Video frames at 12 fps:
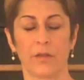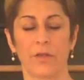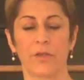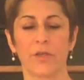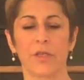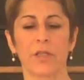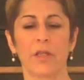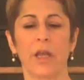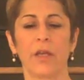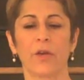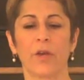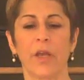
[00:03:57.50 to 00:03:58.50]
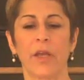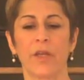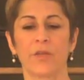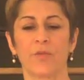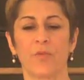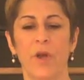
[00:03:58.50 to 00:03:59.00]
Just let your
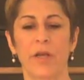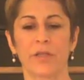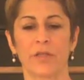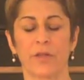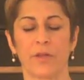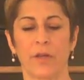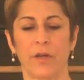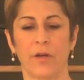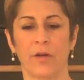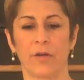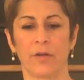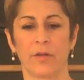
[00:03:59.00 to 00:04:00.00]
gaze rest there